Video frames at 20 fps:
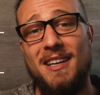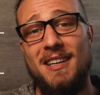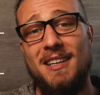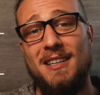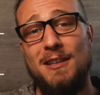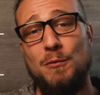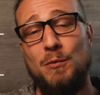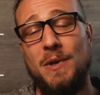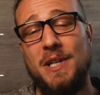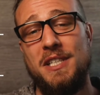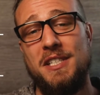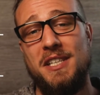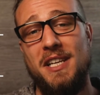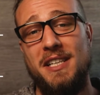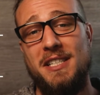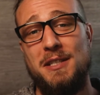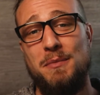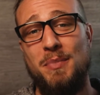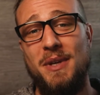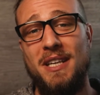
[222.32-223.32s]
in which a
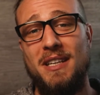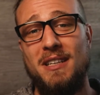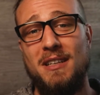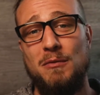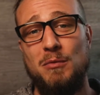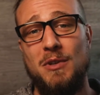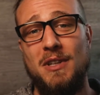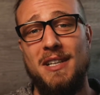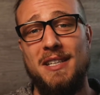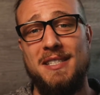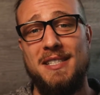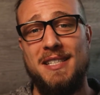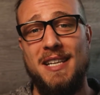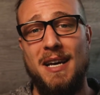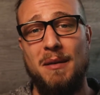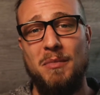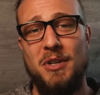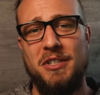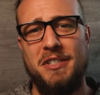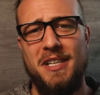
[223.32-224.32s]
speaker will
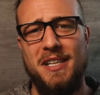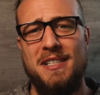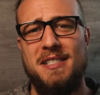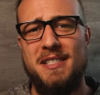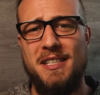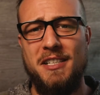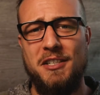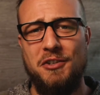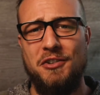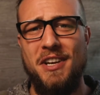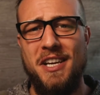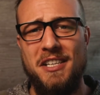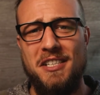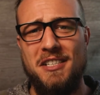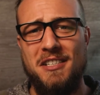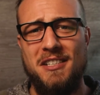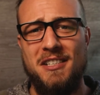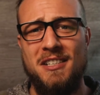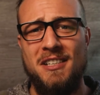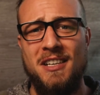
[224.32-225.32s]
establish a
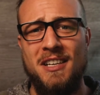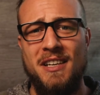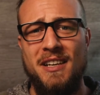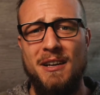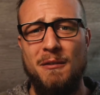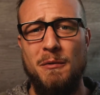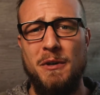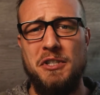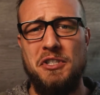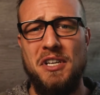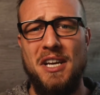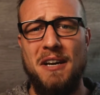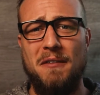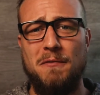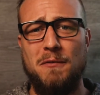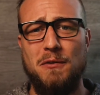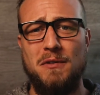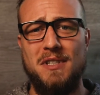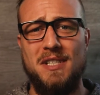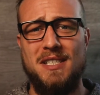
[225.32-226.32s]
situation in which you
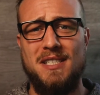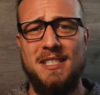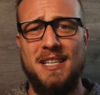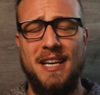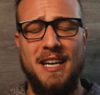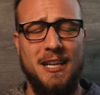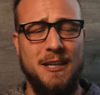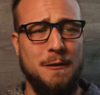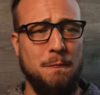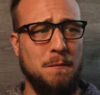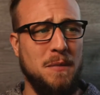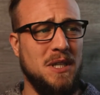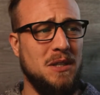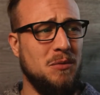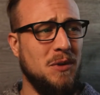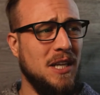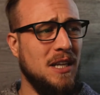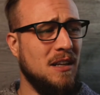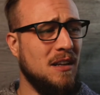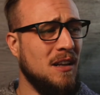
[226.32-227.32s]
have to decide
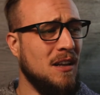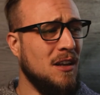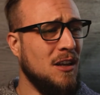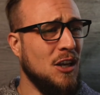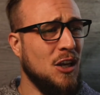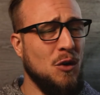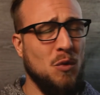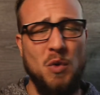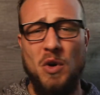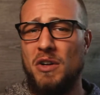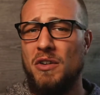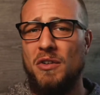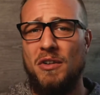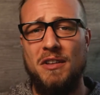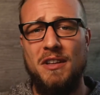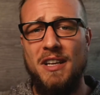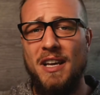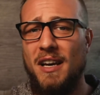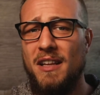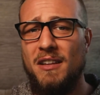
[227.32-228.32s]
between one or
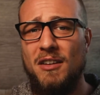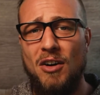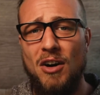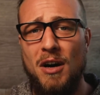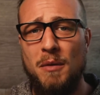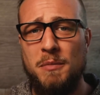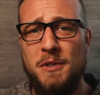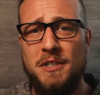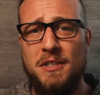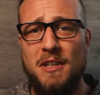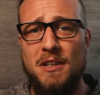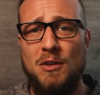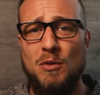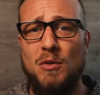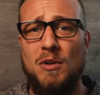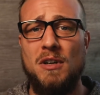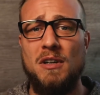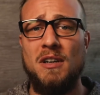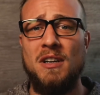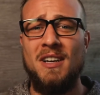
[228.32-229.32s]
the other option
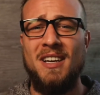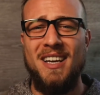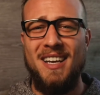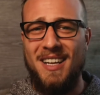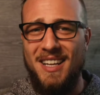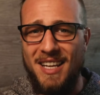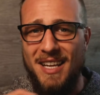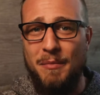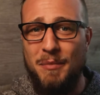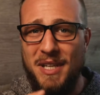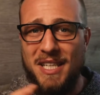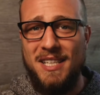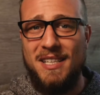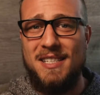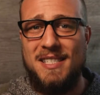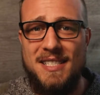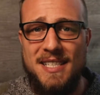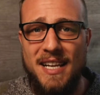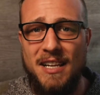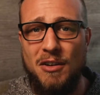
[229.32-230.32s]
or a
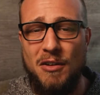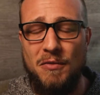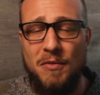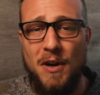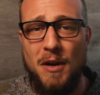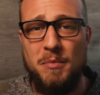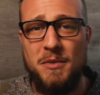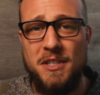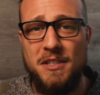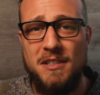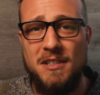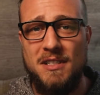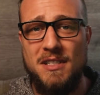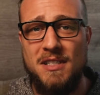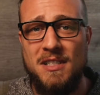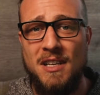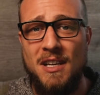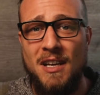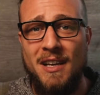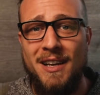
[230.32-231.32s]
limited set of
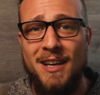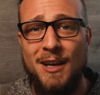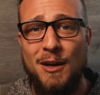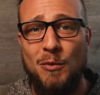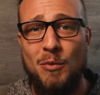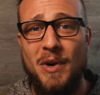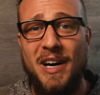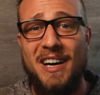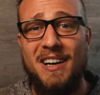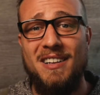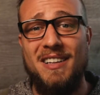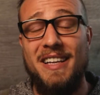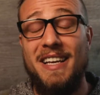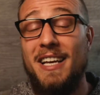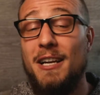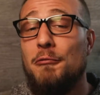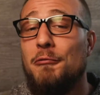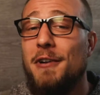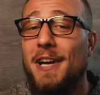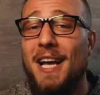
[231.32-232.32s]
options, while
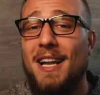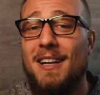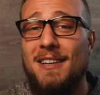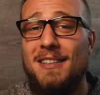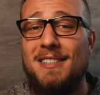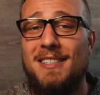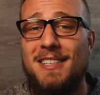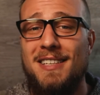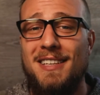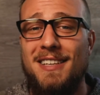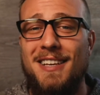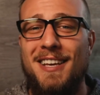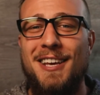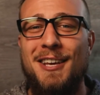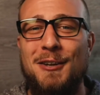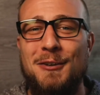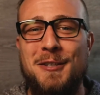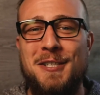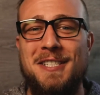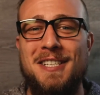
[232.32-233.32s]
in reality
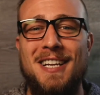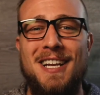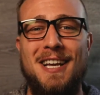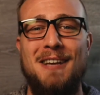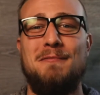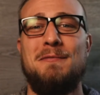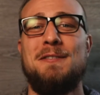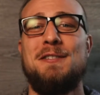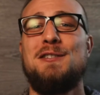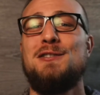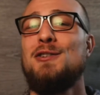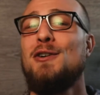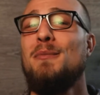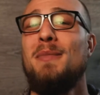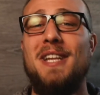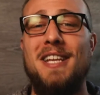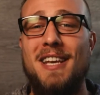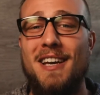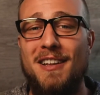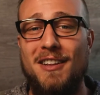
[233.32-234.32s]
you still have so
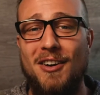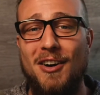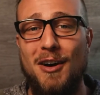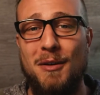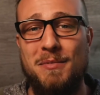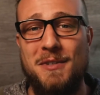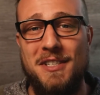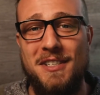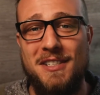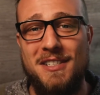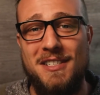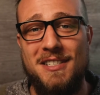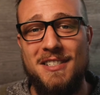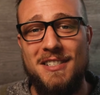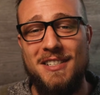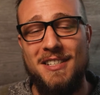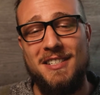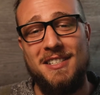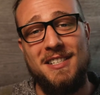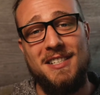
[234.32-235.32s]
many other
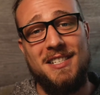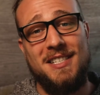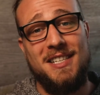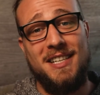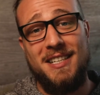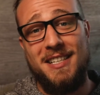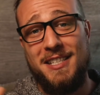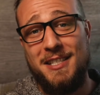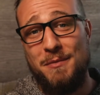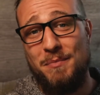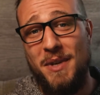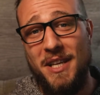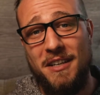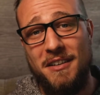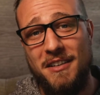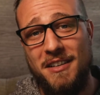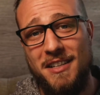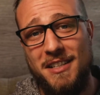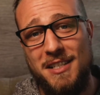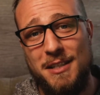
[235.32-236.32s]
options. It's just that the
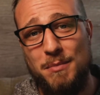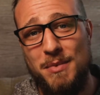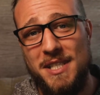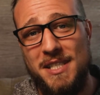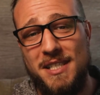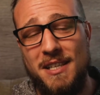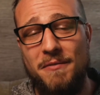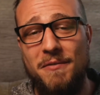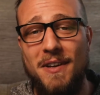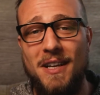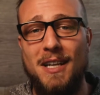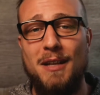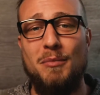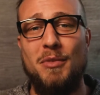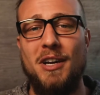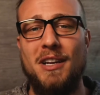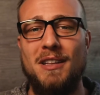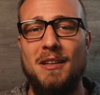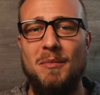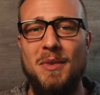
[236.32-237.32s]
speaker didn't specifically
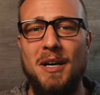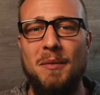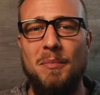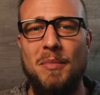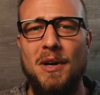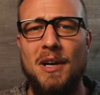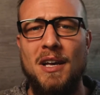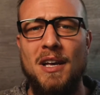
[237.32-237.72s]
bring them up.